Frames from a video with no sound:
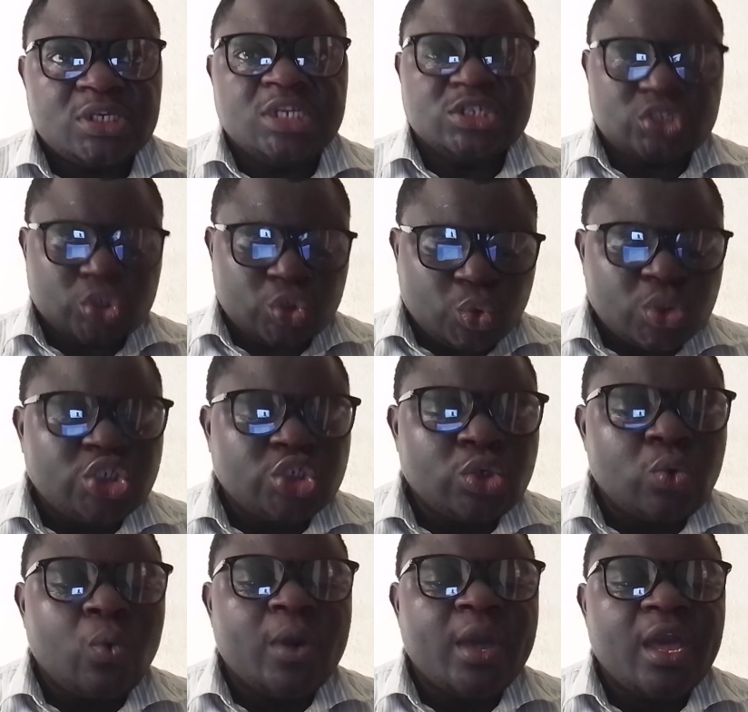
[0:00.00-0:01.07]
In a
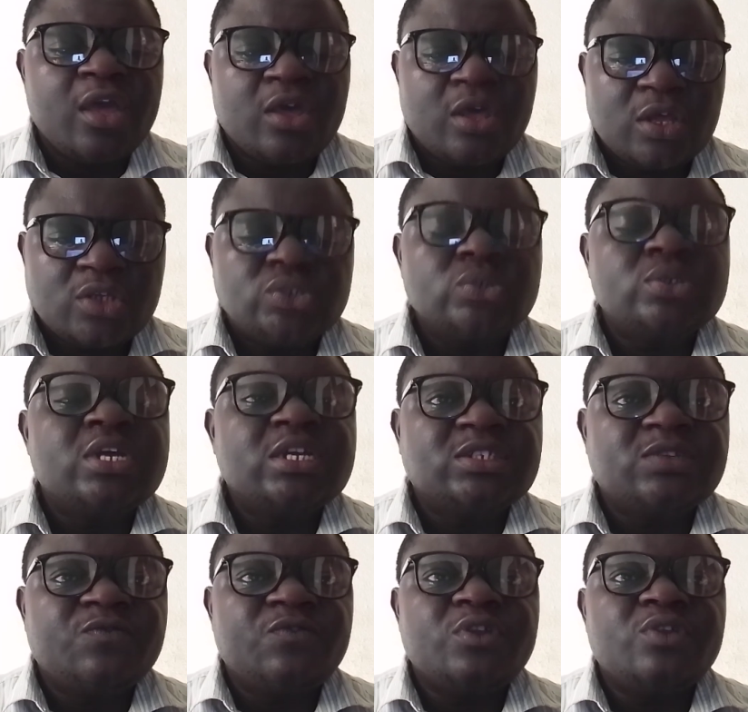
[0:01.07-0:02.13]
situation where
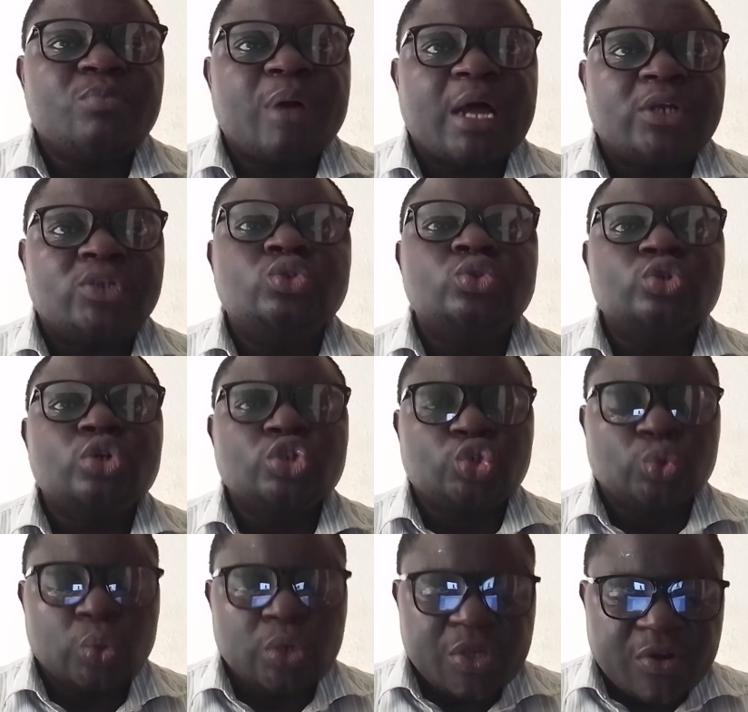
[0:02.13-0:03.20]
students' feedback do not
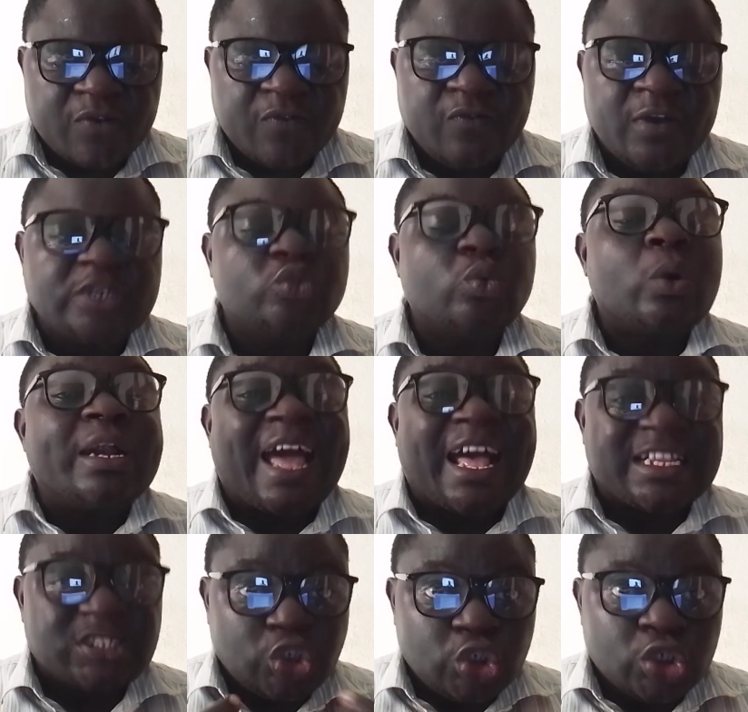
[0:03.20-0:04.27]
truly reflect what
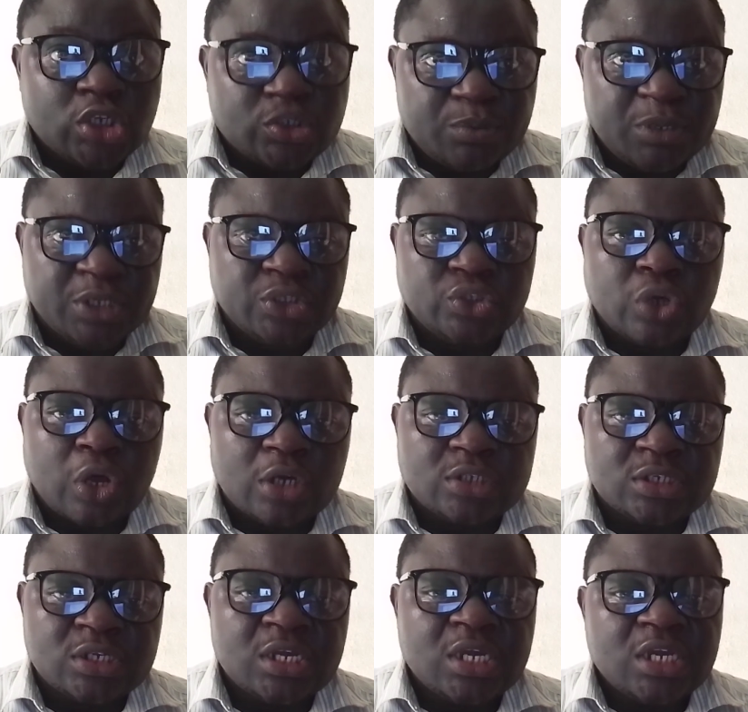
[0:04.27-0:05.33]
has just been
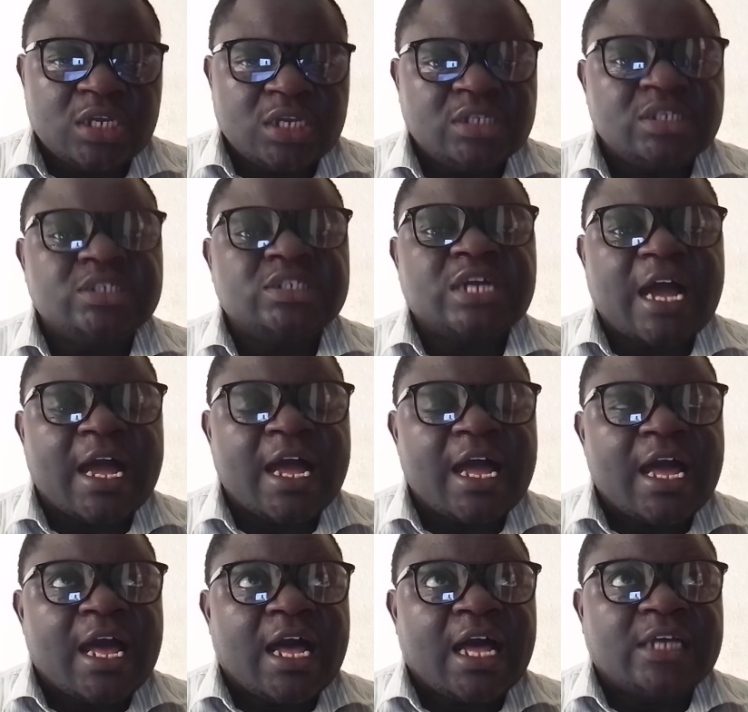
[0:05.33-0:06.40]
taught, the teacher
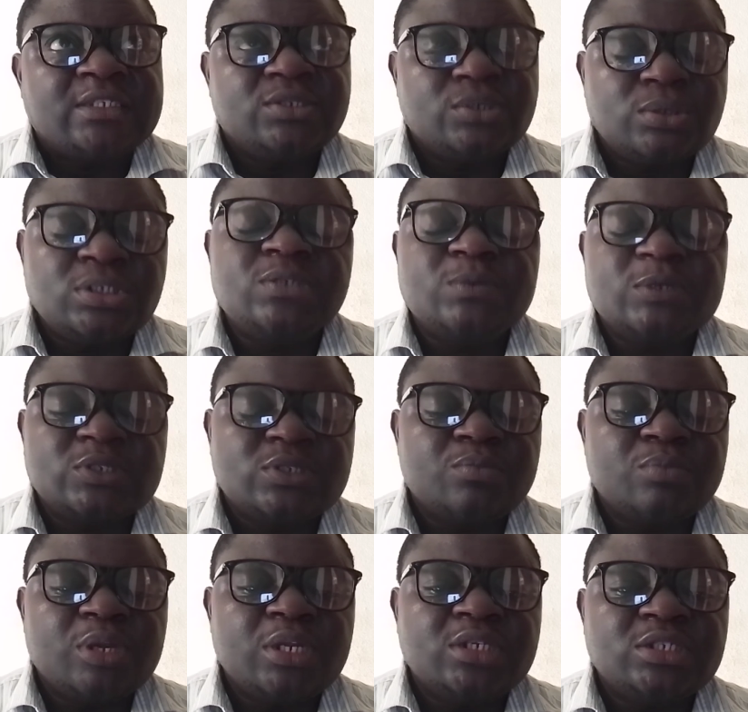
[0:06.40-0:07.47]
has the
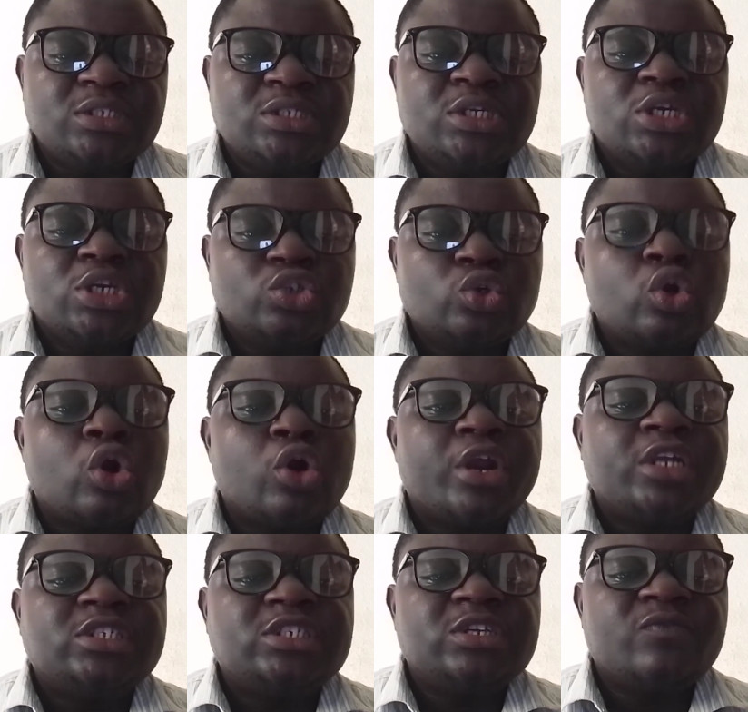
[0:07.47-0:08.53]
responsibility to
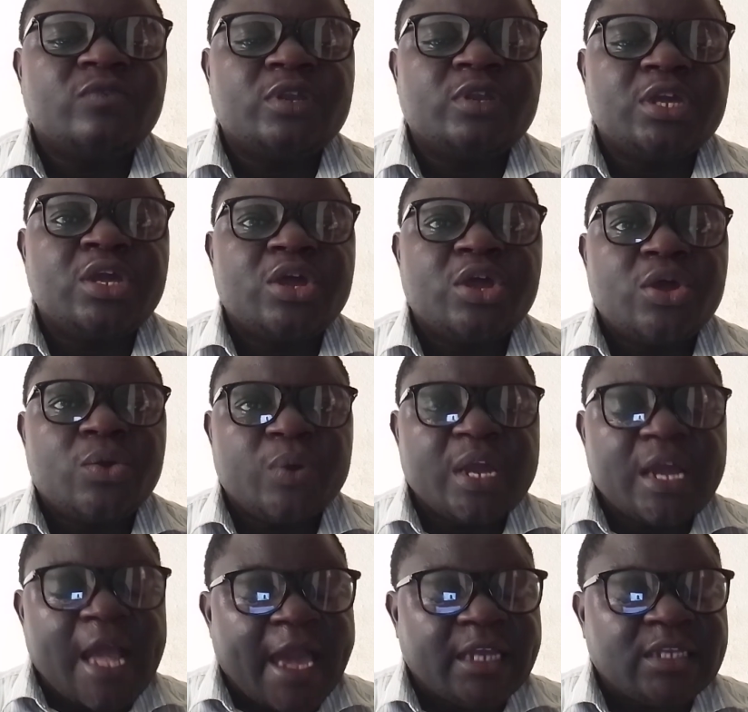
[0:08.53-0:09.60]
correctively
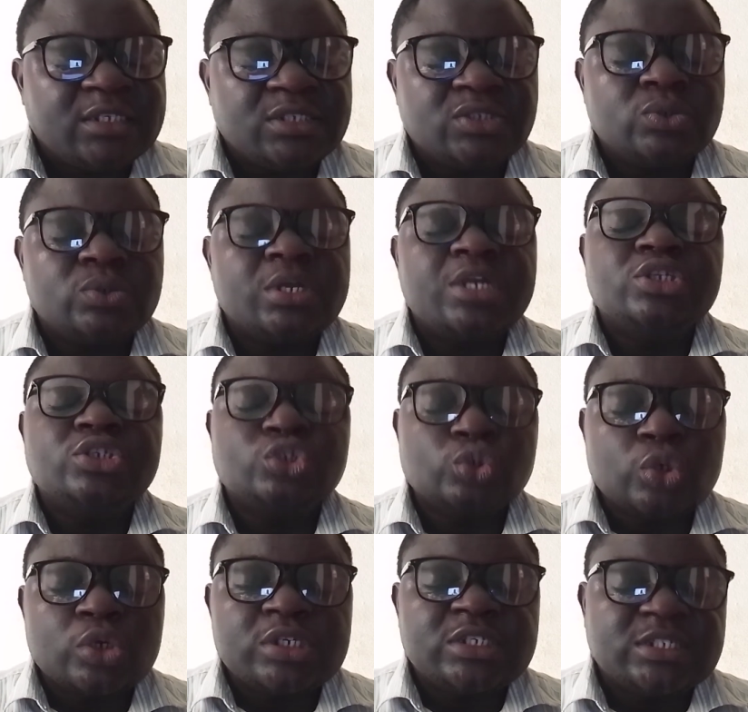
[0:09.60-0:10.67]
re-guide the student
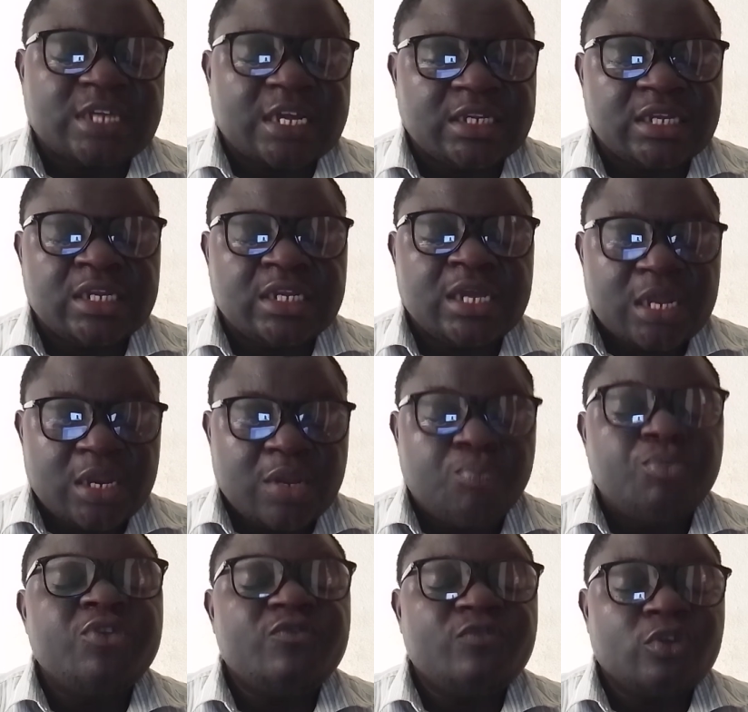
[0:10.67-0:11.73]
into understanding the
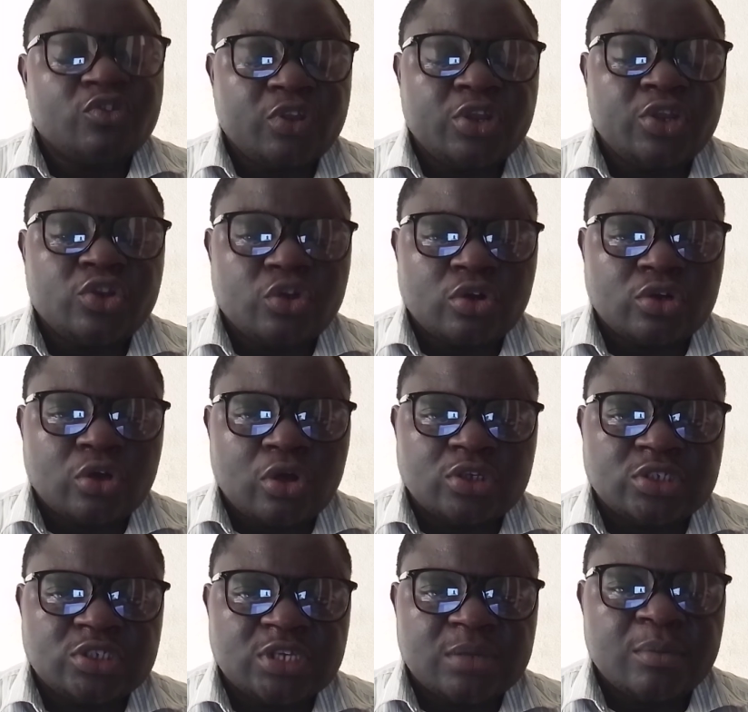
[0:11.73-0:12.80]
previously taught
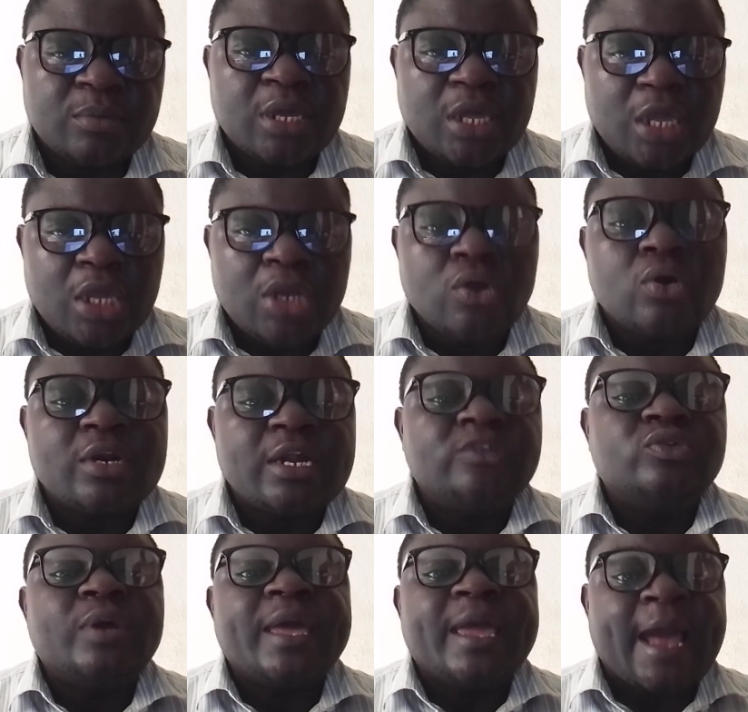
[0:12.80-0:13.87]
concept in order
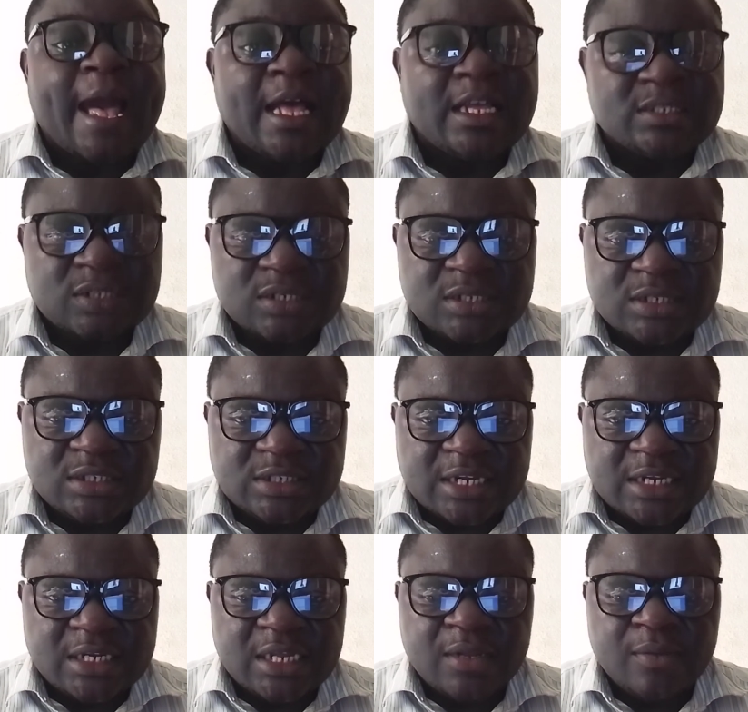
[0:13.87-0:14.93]
to enhance
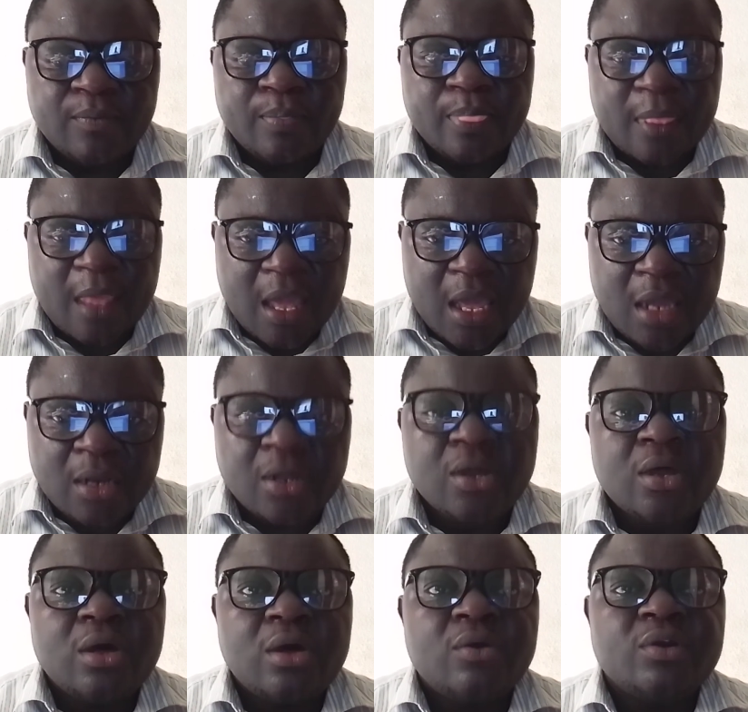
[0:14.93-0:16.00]
understanding
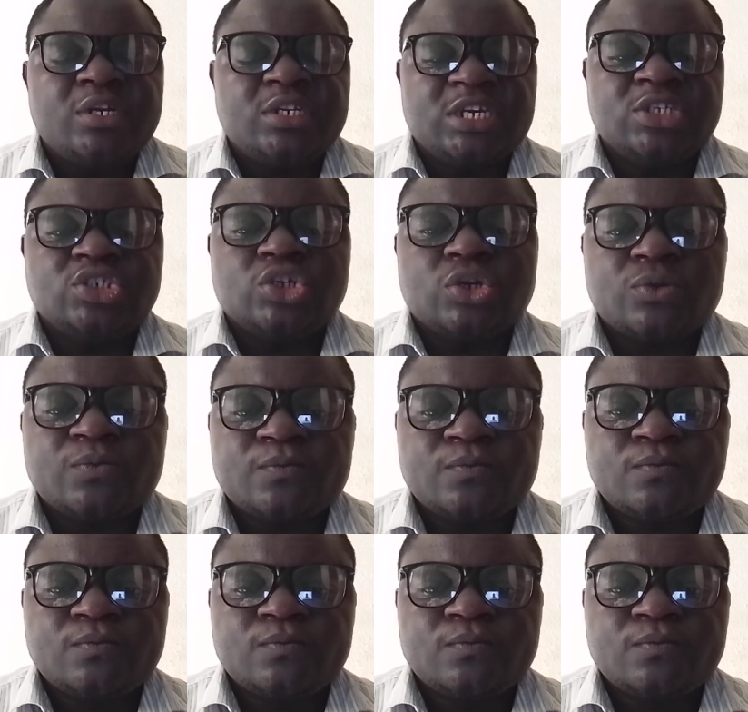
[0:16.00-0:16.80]
and retention.